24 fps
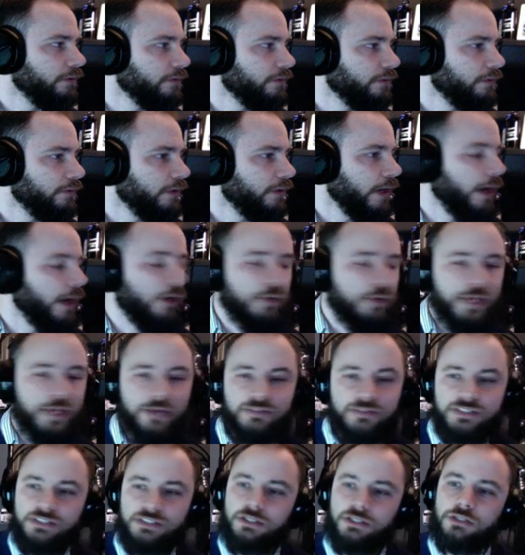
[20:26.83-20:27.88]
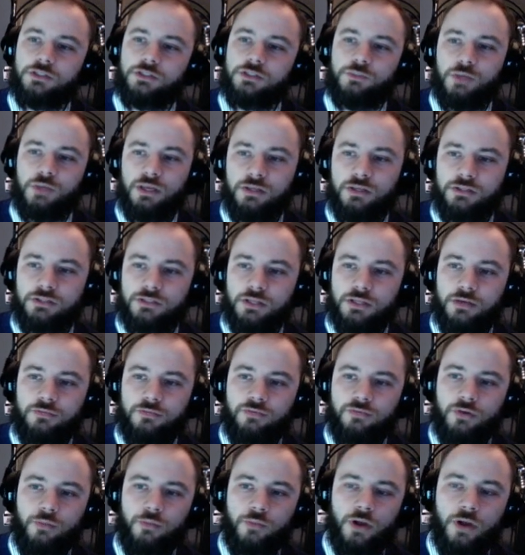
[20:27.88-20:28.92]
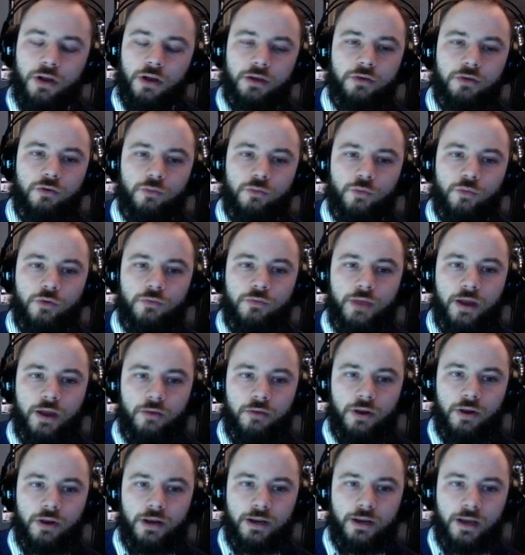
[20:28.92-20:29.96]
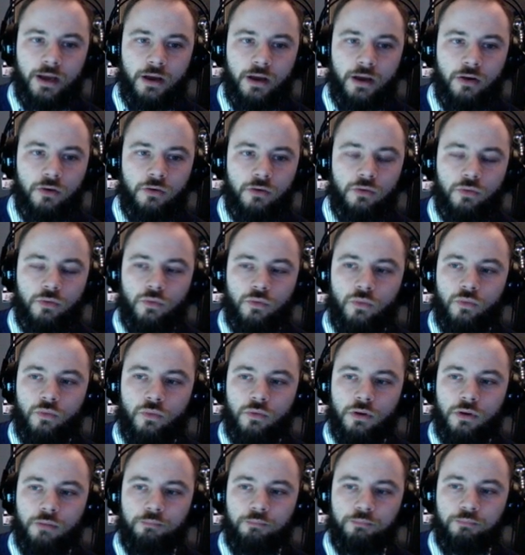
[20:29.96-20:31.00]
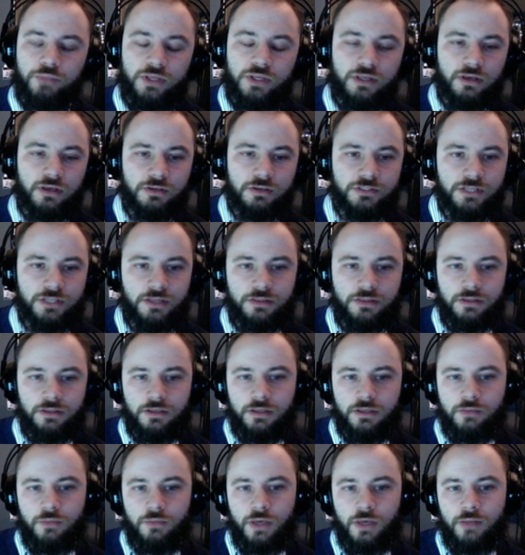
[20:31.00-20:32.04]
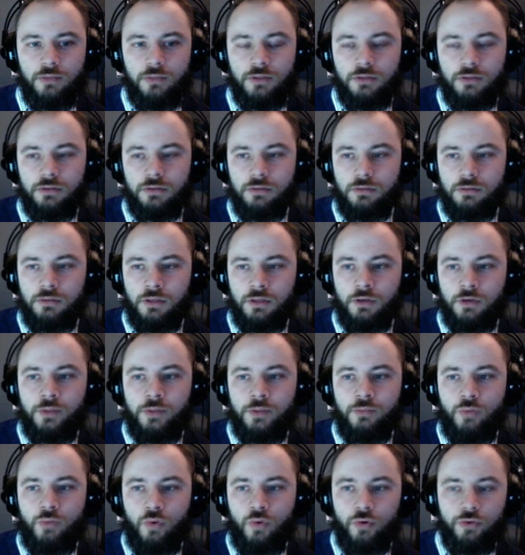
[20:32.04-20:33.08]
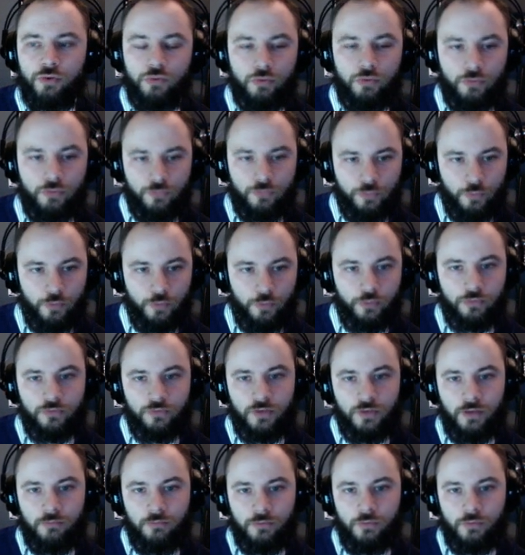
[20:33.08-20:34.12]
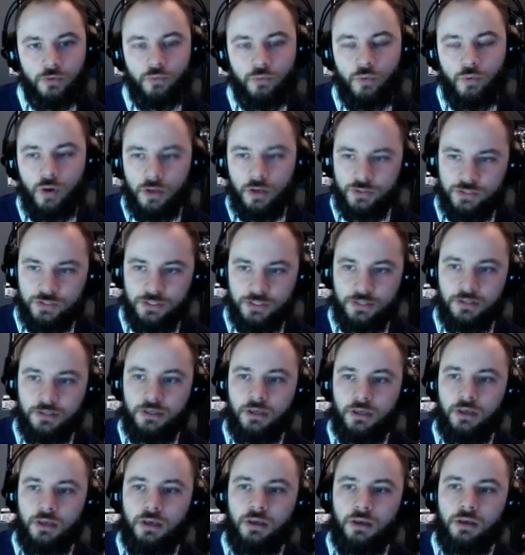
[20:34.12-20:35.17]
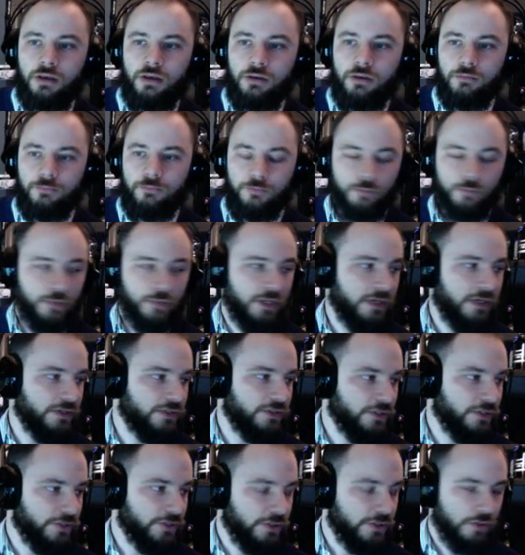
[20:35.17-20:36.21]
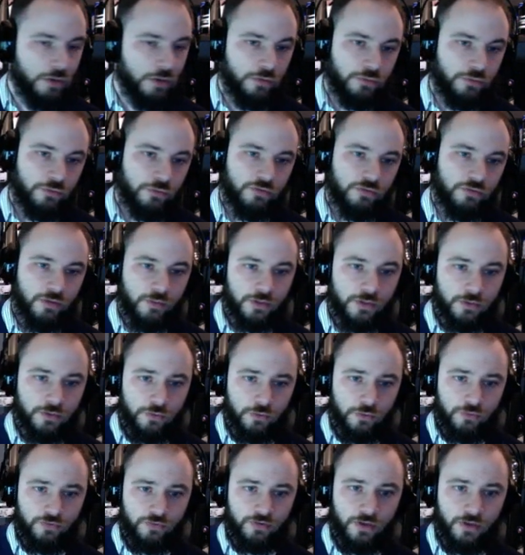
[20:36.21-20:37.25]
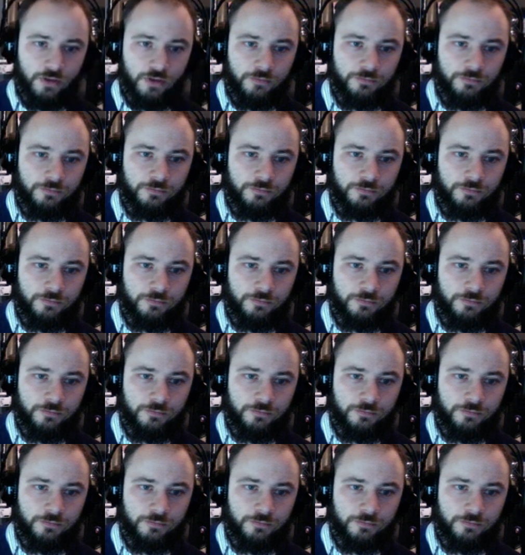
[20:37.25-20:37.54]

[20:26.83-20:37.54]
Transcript: I only have six minutes left, so I'm not going to remove that right now because I think it might be it'll be more useful to everyone watching for me to just go through some of the new stuff